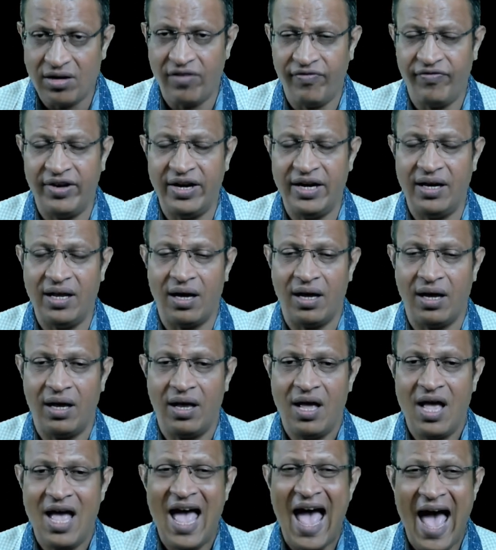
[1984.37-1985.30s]
of India
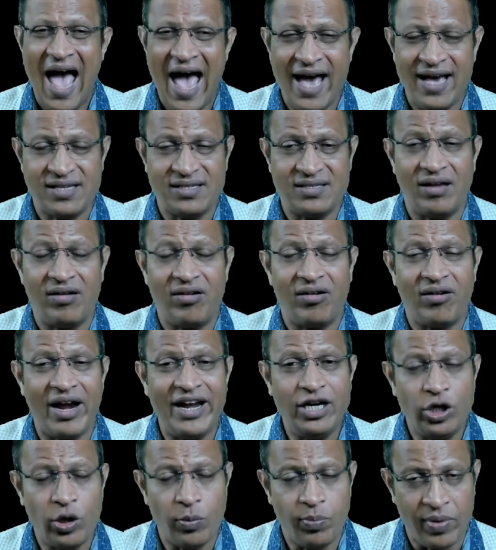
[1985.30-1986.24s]
has
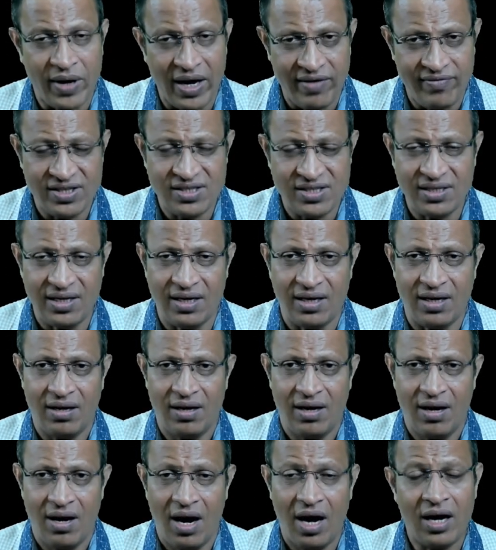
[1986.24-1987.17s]
right to privacy
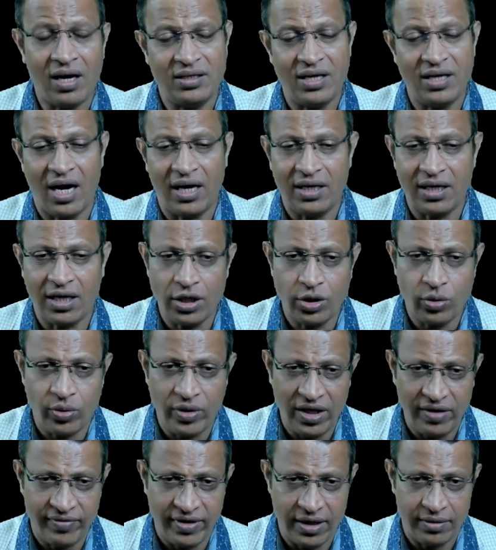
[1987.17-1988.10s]
under the Article
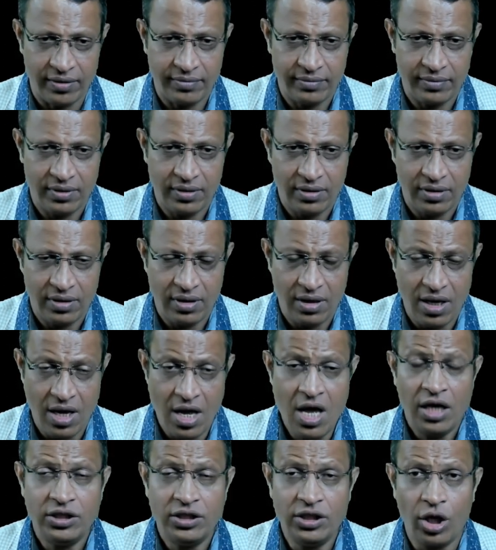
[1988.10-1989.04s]
21.
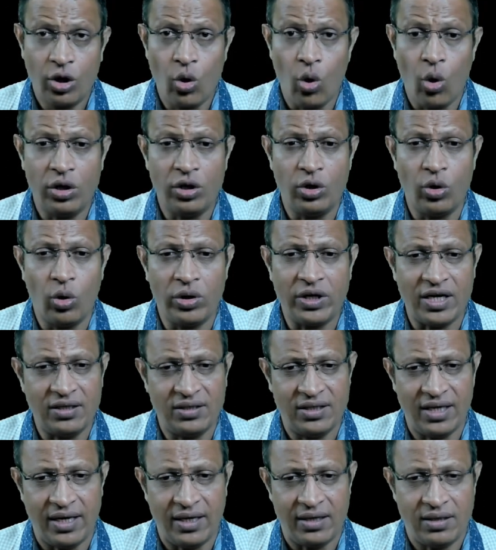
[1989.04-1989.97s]
The court noted
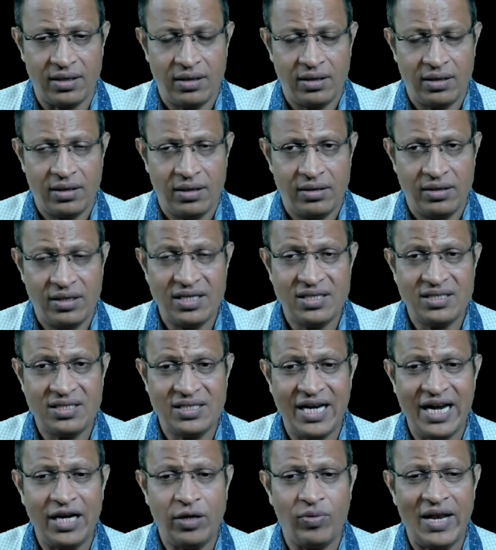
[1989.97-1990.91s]
that the
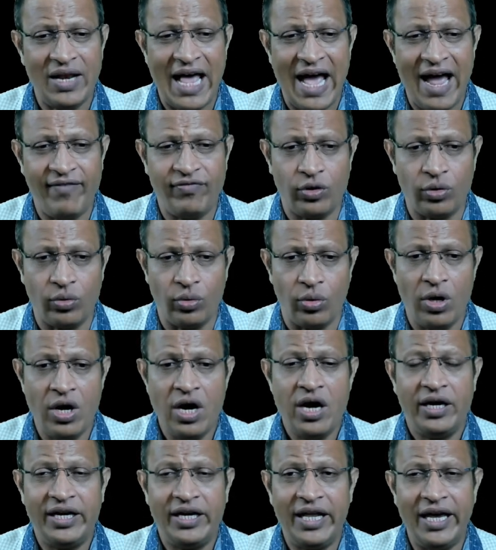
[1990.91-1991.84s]
state will have to
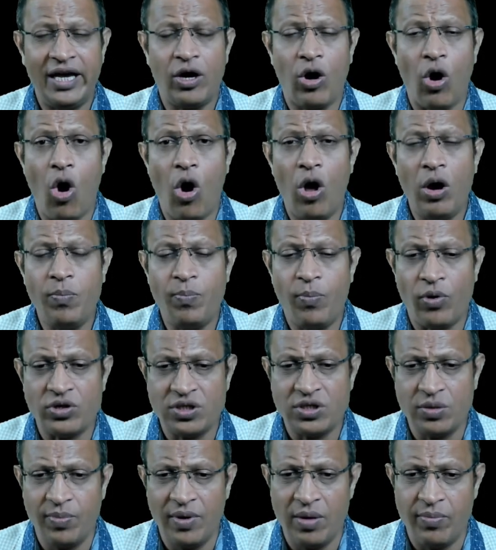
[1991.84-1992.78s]
take all
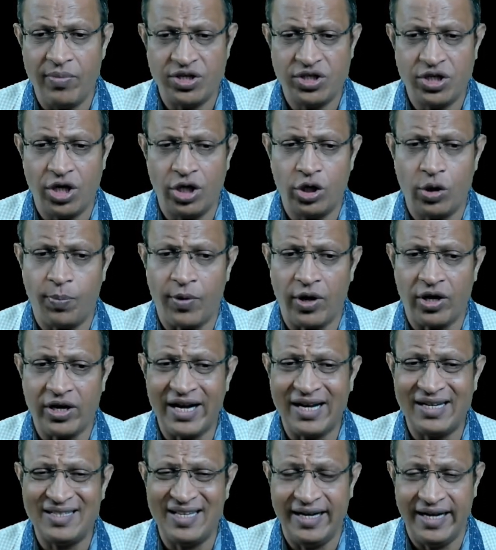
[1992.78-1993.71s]
possible measure to
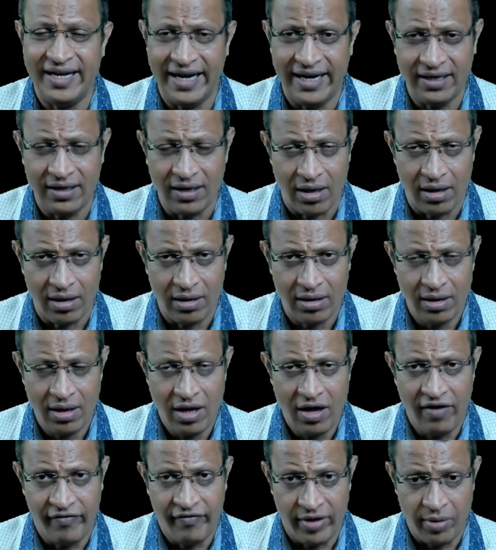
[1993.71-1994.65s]
protect the data
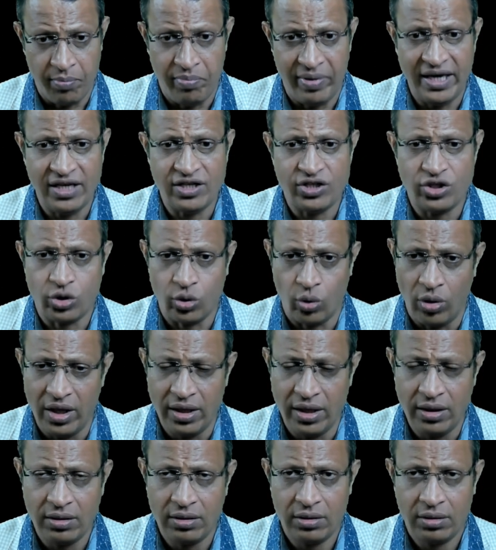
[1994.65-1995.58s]
from being
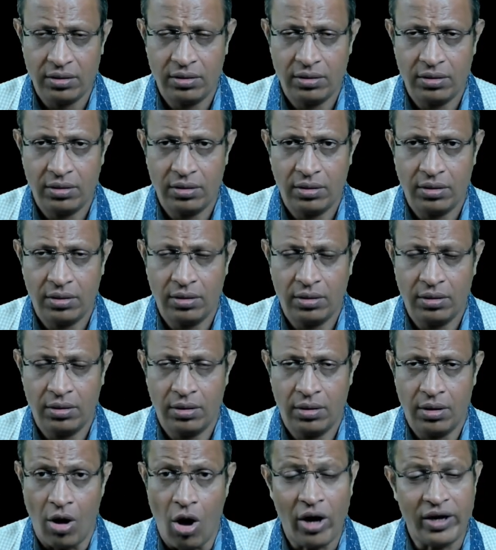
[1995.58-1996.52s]
stolen
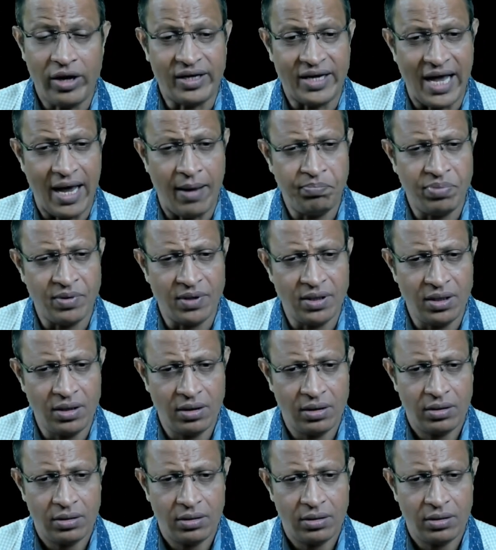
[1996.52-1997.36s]
or tampered,